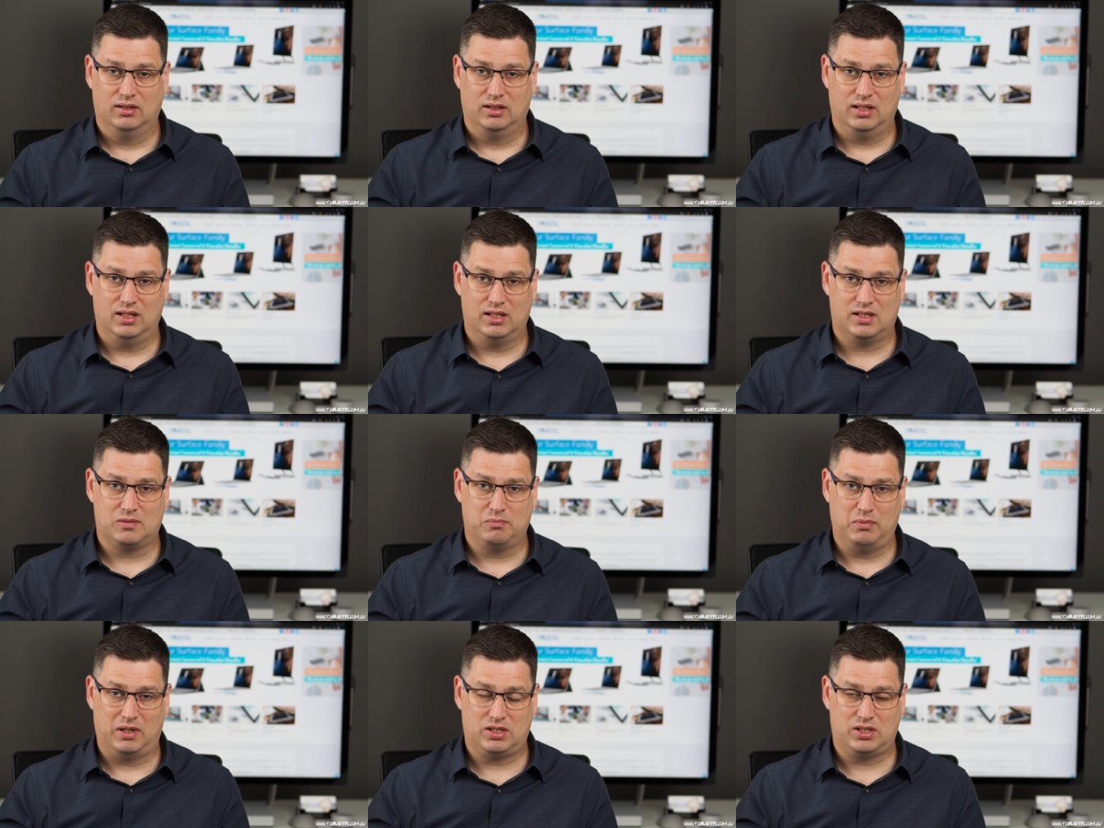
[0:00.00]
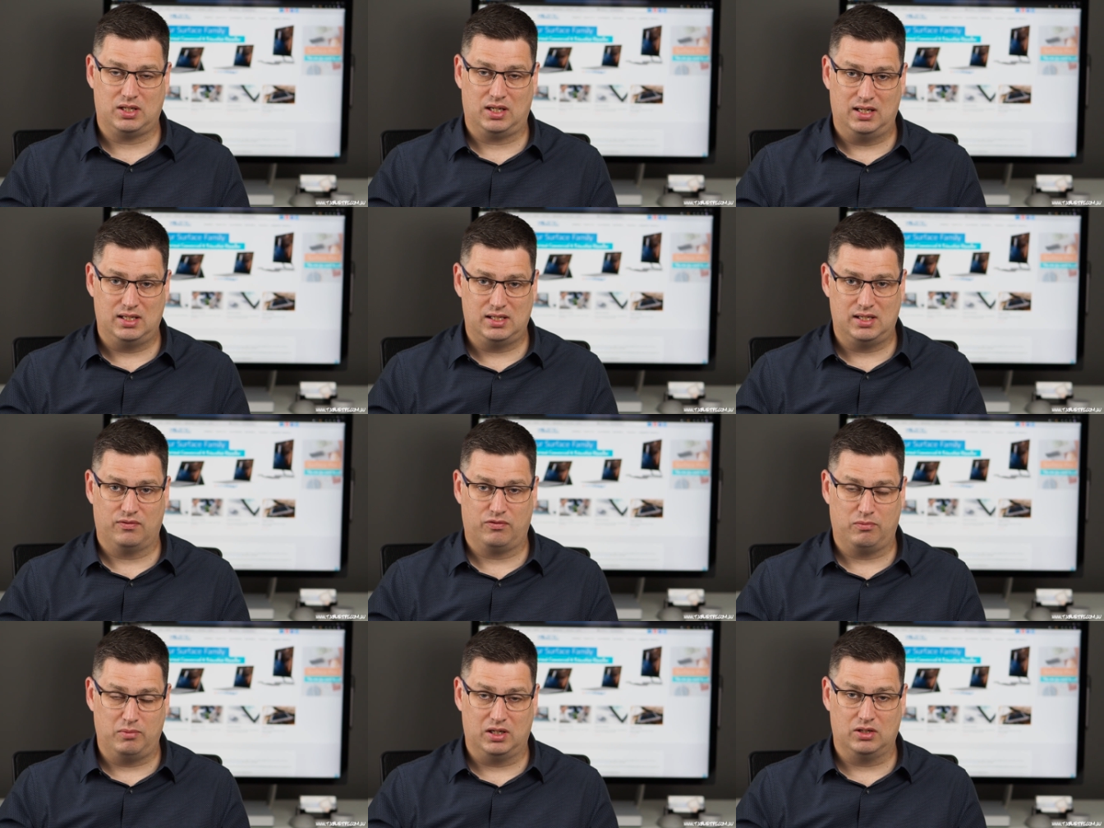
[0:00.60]
It's much
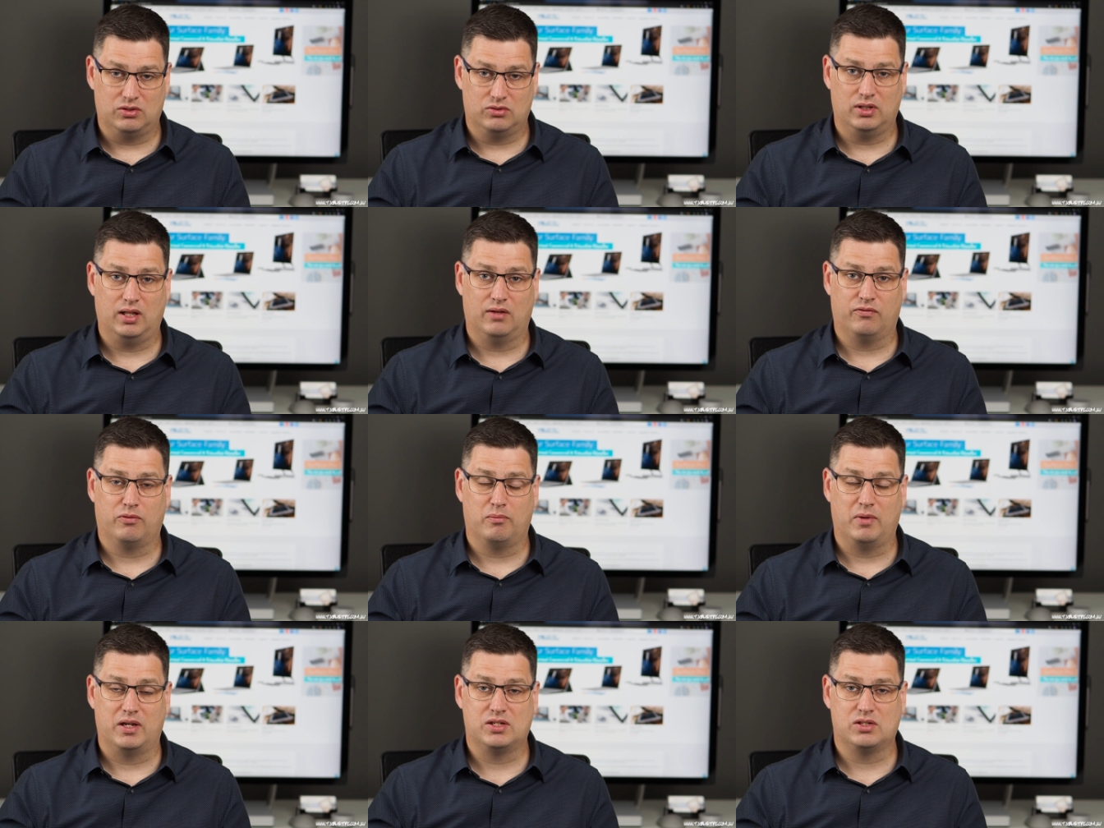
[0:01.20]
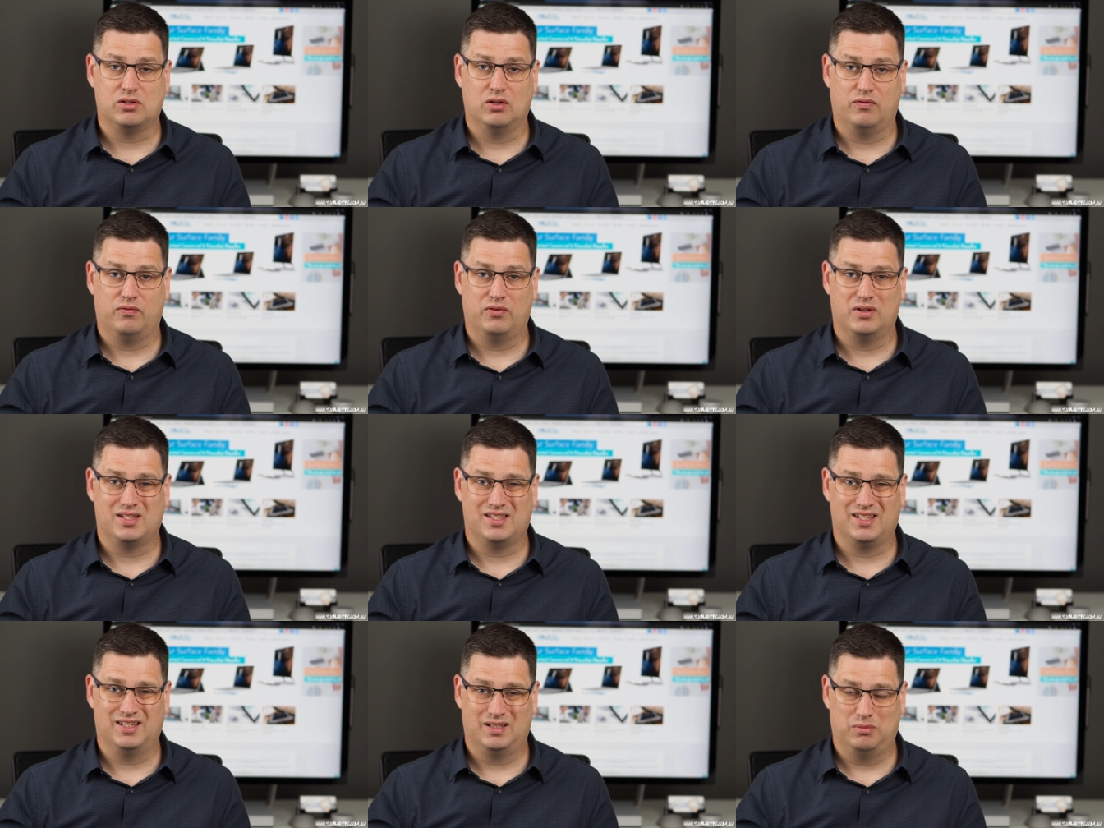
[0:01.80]
easier for me to do that from my
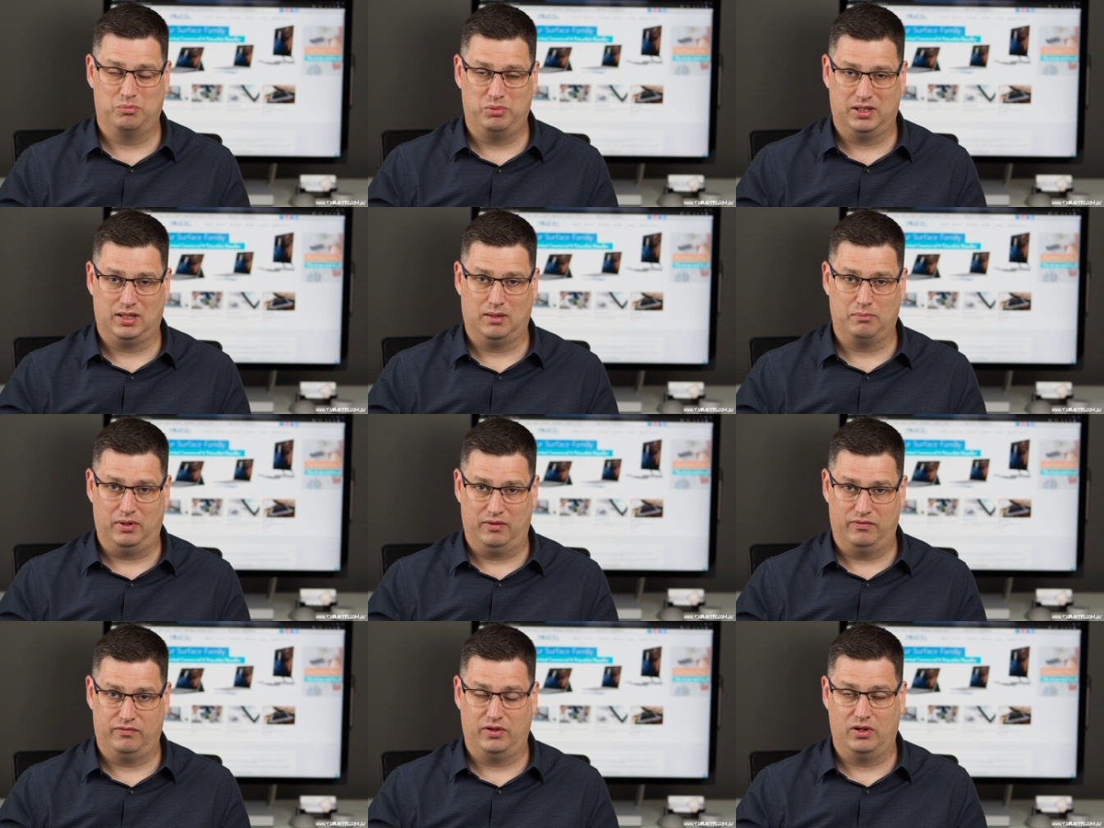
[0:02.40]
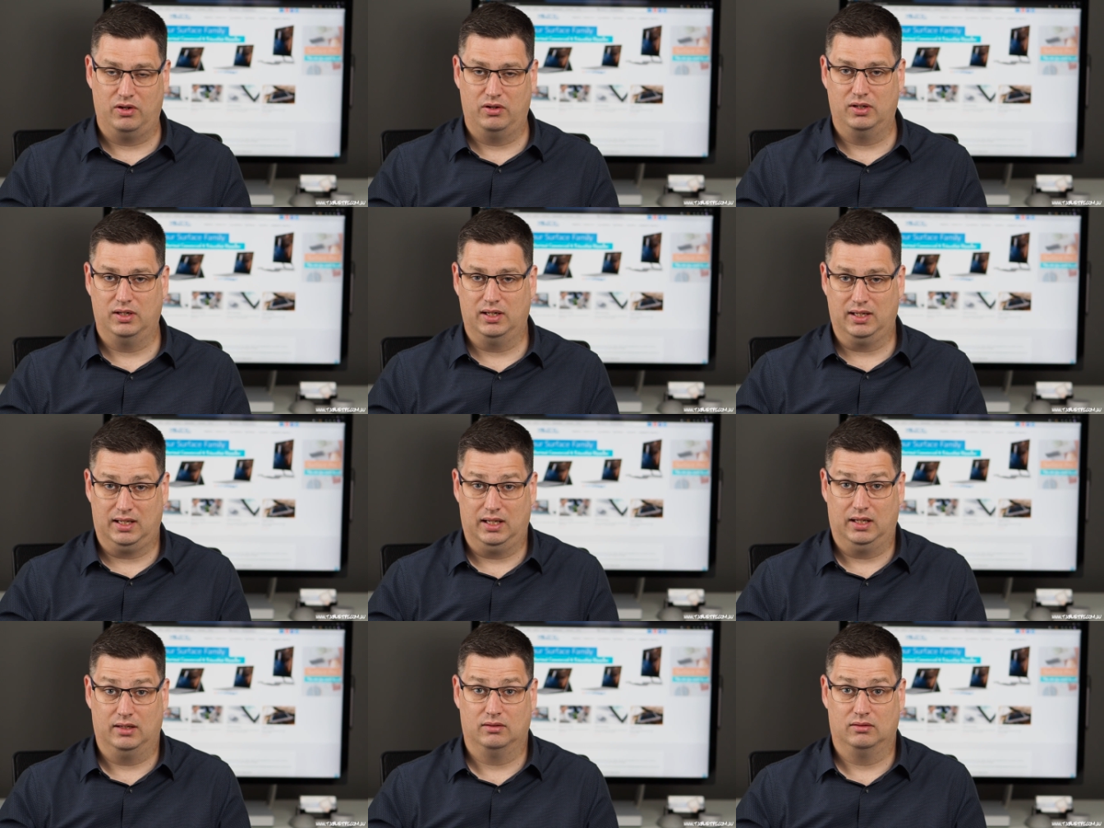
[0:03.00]
Surface than to pick up my phone and
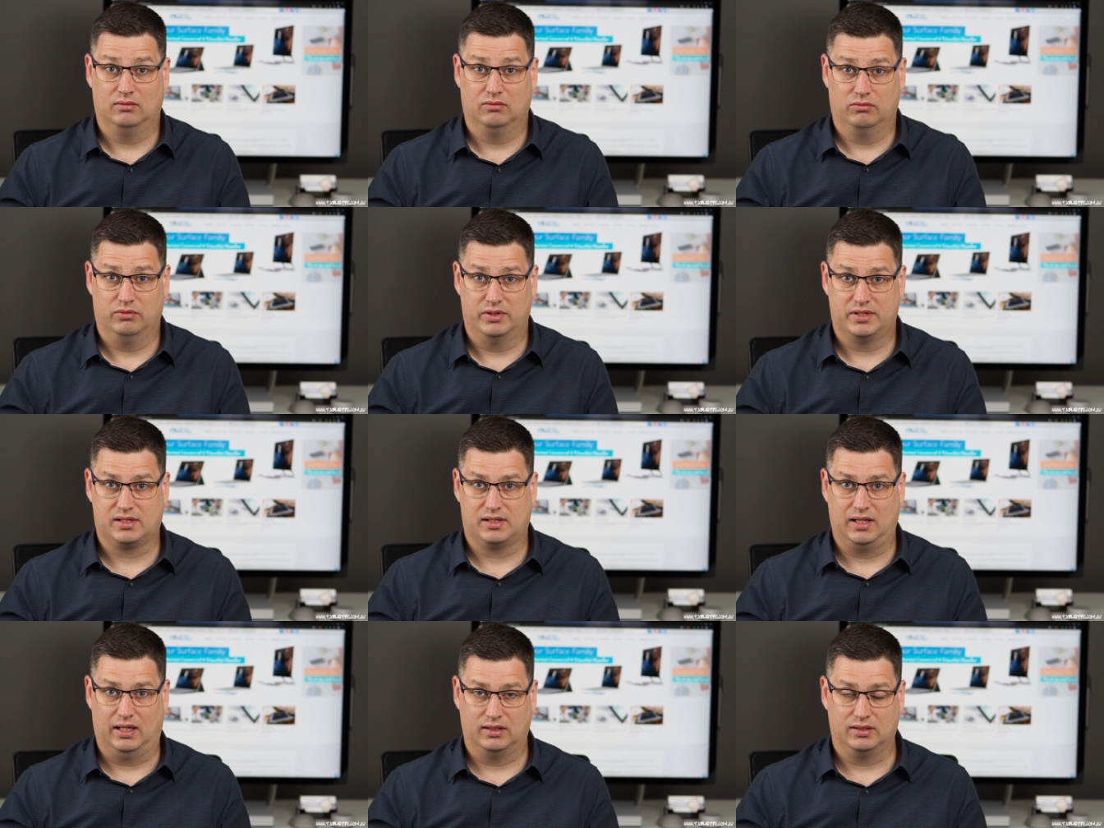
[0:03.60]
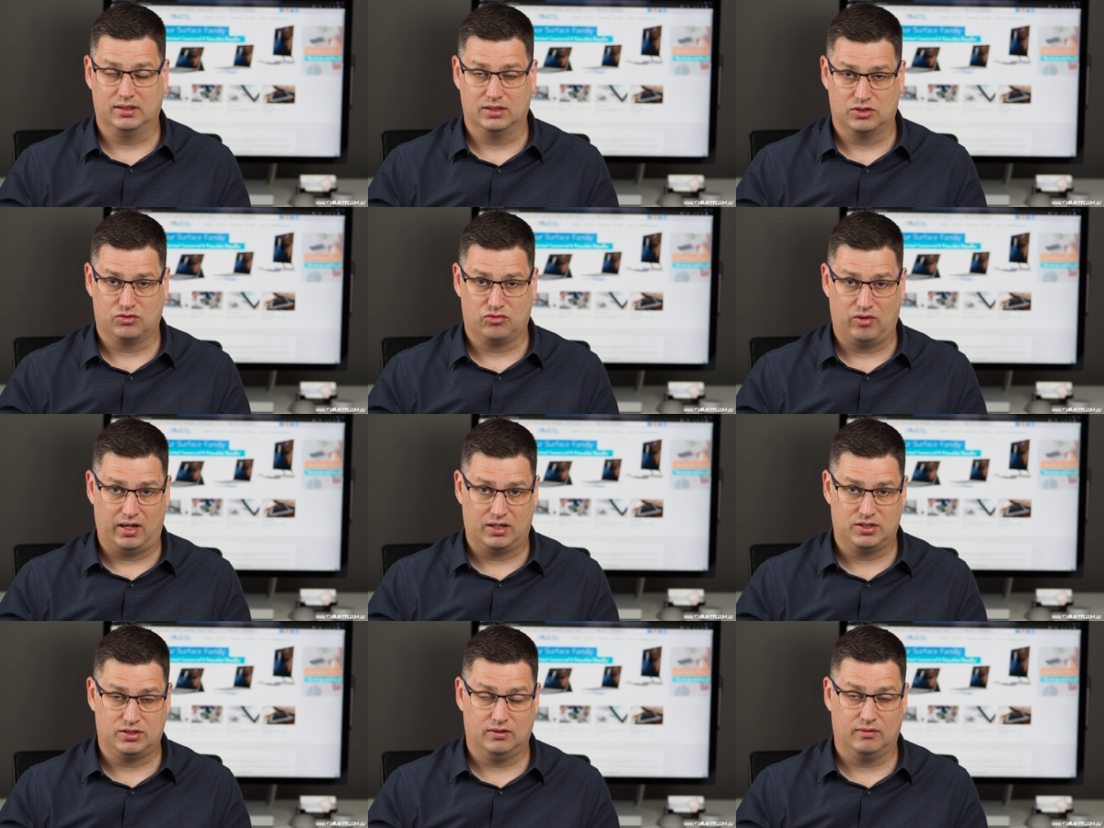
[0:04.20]
again risk that
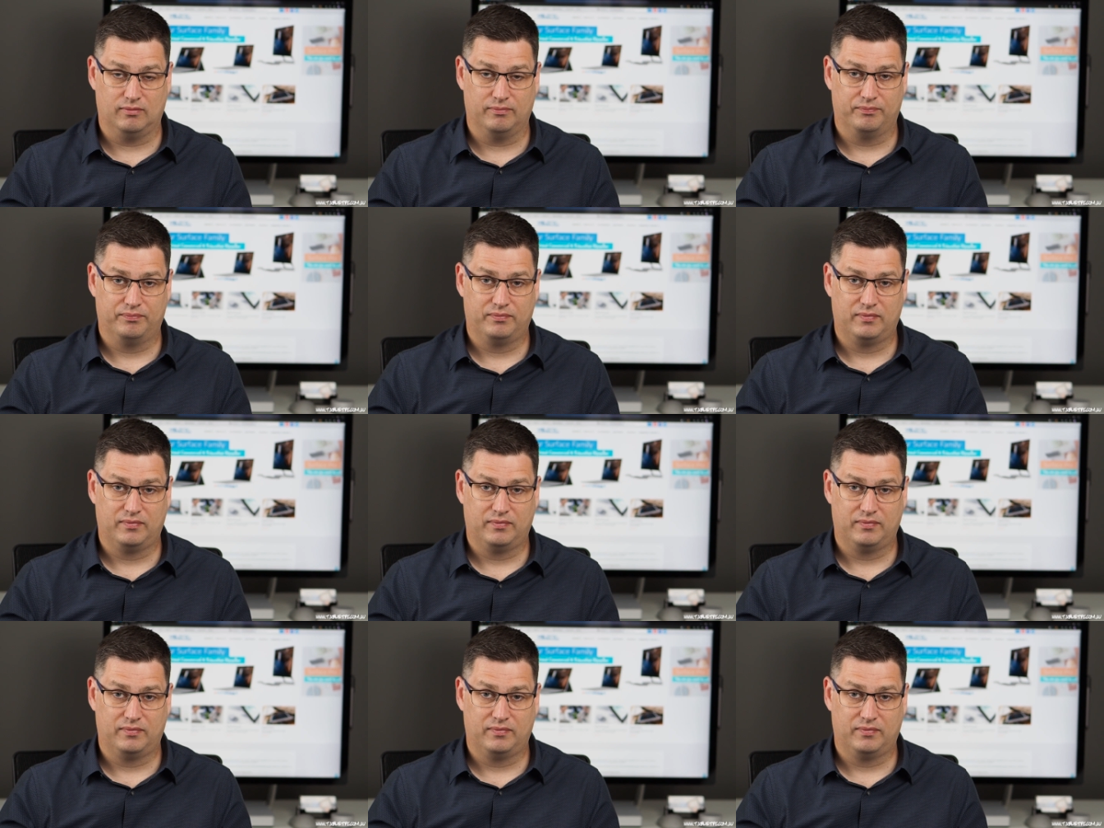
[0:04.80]
distraction.